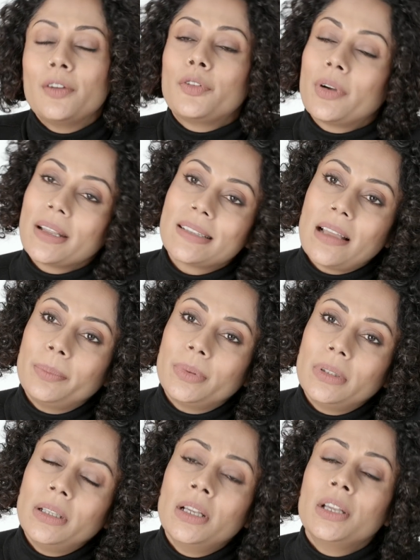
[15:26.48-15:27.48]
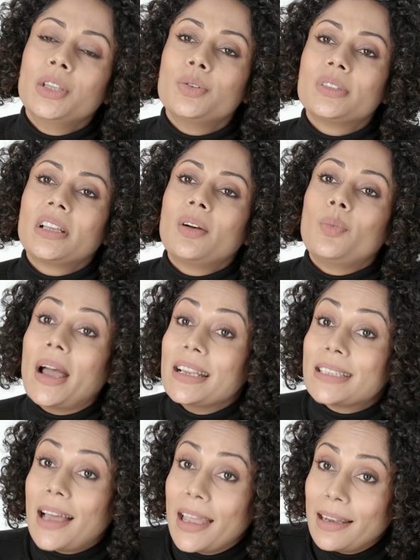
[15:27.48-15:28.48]
For example, using a
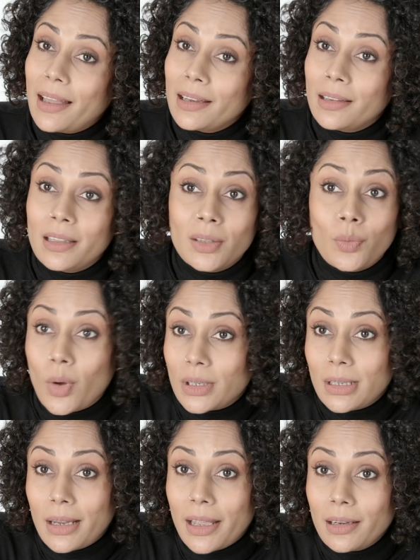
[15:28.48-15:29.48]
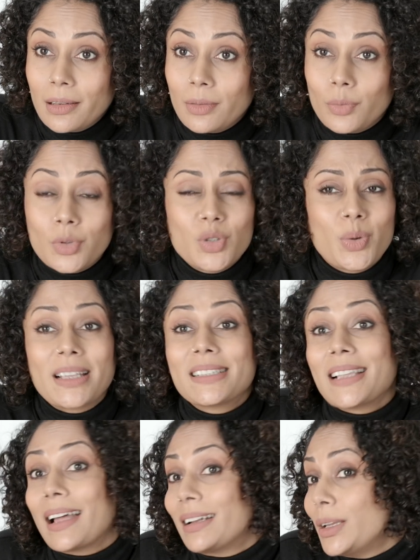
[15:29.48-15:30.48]
white eyeliner in the waterline would do
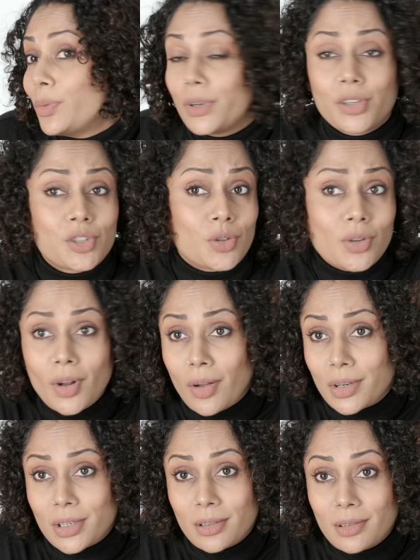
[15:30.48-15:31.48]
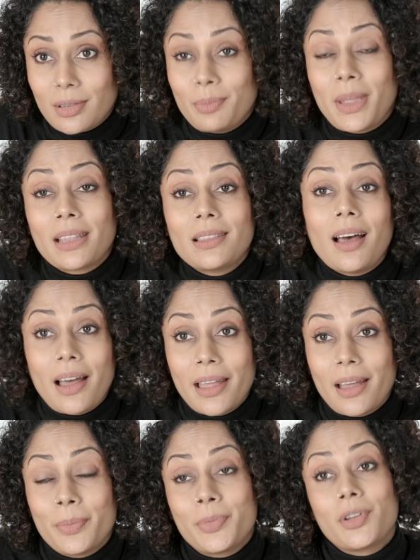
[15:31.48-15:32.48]
exactly what it should not, make the
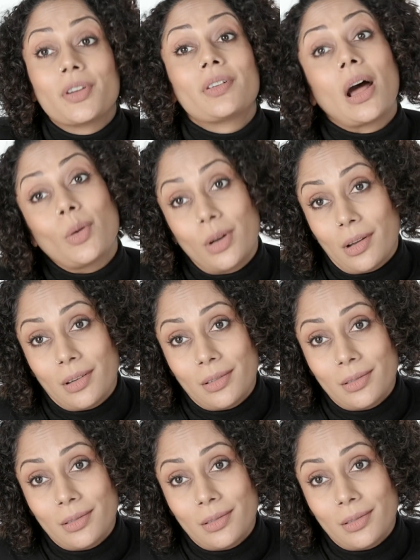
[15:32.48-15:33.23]
eye appear rounder.